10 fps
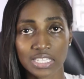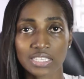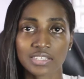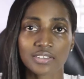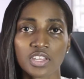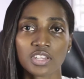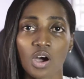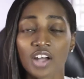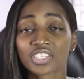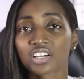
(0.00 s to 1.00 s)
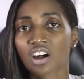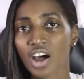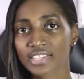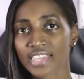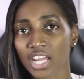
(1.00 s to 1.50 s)
easy. Now onto the
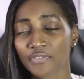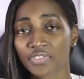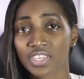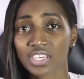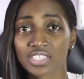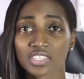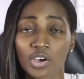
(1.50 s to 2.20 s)
con side of things.